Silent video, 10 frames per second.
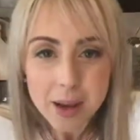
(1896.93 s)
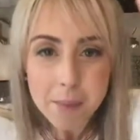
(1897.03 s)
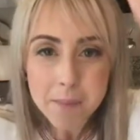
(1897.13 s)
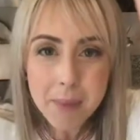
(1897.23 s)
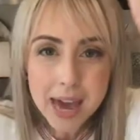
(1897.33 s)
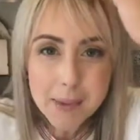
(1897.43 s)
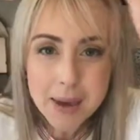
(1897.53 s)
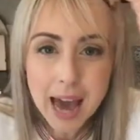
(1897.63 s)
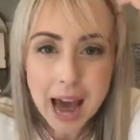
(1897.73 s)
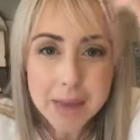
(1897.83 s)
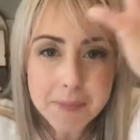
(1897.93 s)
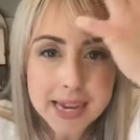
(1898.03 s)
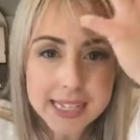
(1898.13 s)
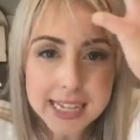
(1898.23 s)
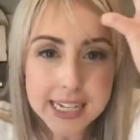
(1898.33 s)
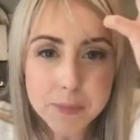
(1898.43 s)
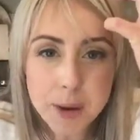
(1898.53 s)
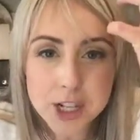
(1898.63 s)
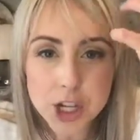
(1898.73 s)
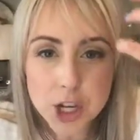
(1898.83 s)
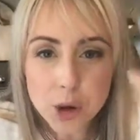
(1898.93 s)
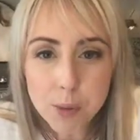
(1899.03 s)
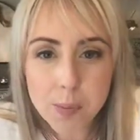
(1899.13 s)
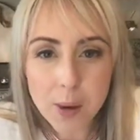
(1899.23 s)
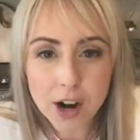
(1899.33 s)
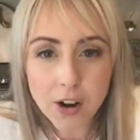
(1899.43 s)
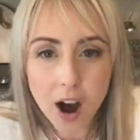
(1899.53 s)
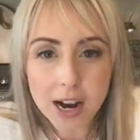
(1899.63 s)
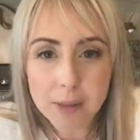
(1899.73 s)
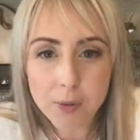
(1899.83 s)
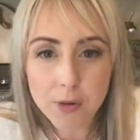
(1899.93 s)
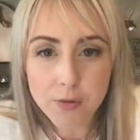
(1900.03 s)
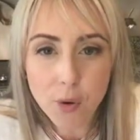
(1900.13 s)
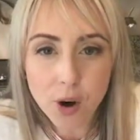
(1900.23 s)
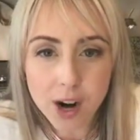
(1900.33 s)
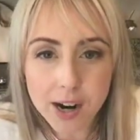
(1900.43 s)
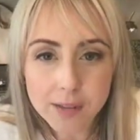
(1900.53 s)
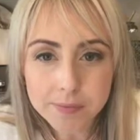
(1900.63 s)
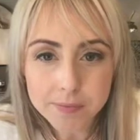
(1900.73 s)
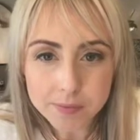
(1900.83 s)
Maybe I missed this, but do you put butter on it before